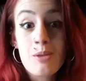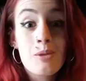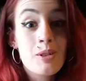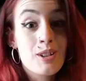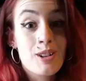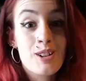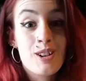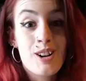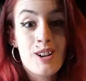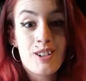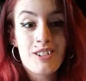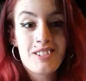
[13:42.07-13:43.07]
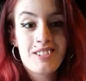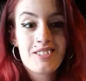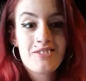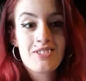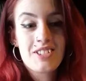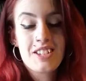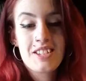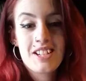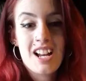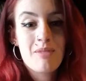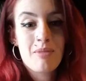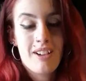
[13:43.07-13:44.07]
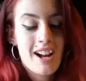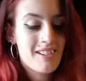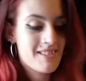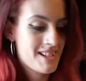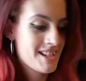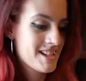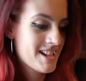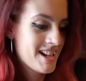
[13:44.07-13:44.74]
horror haul for this time around.